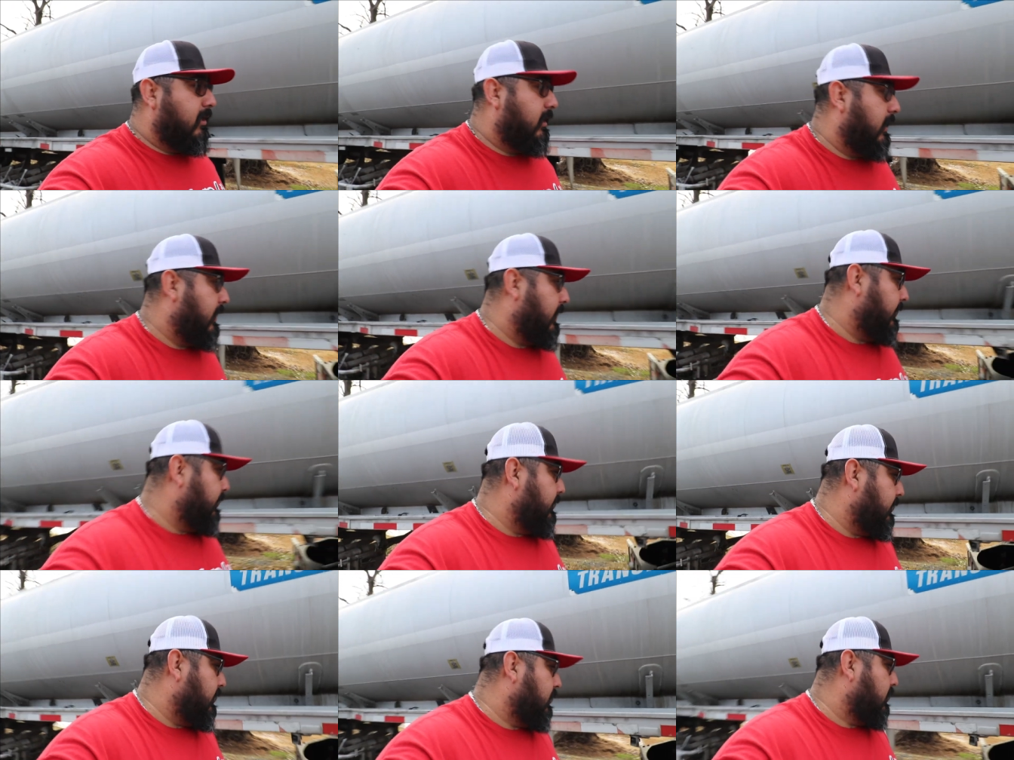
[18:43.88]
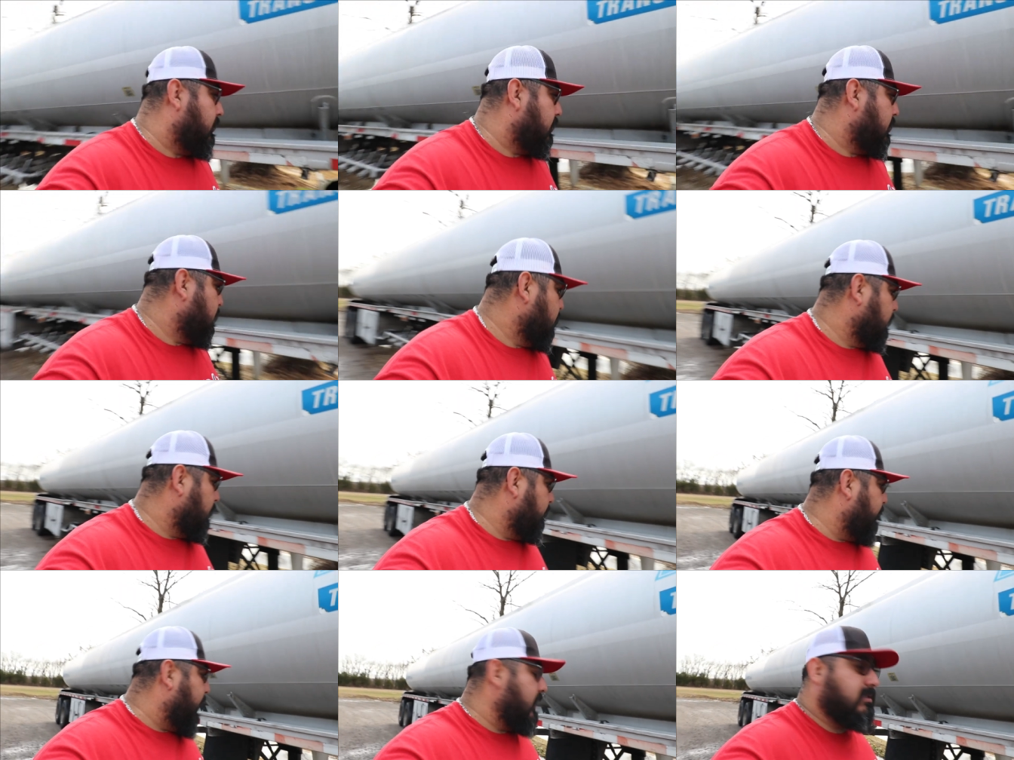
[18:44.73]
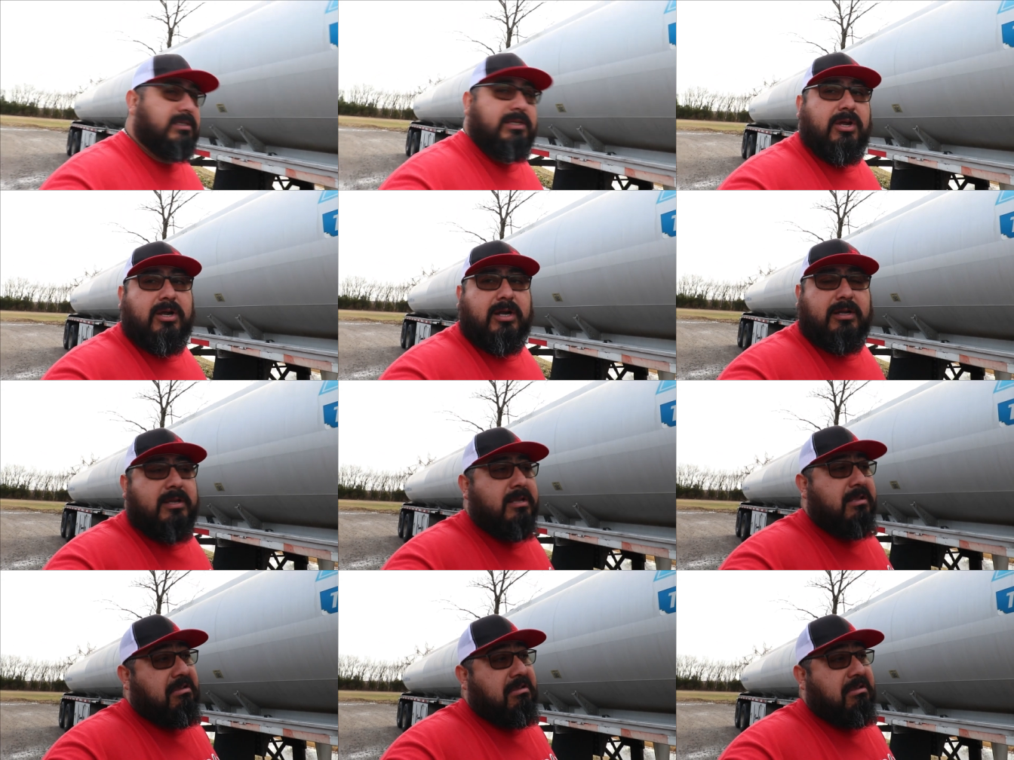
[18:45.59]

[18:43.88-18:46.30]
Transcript: and uh, get back to the yard.